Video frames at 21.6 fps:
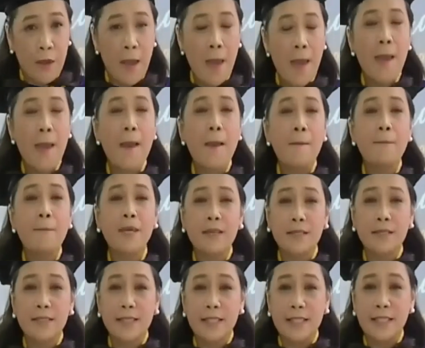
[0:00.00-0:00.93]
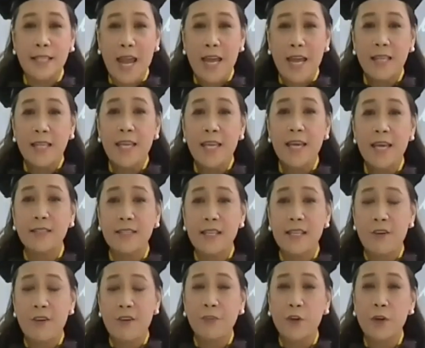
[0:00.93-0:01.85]
Because in any
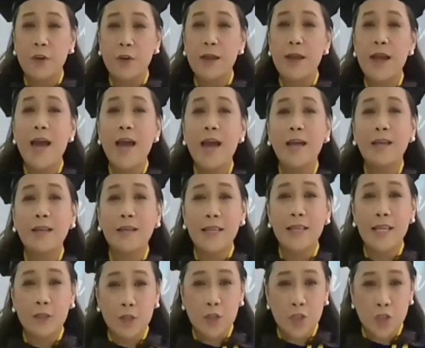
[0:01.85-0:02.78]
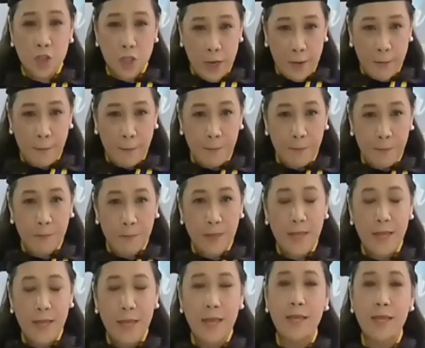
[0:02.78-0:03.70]
endeavor, leadership
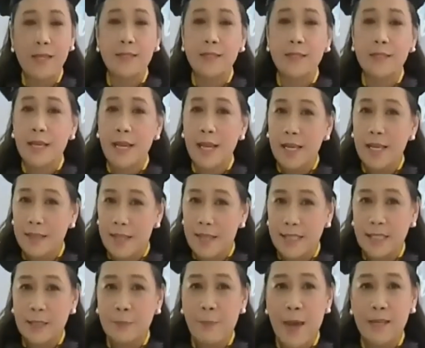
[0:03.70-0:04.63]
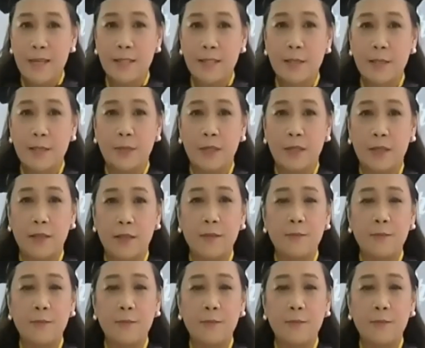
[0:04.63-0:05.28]
is indispensable.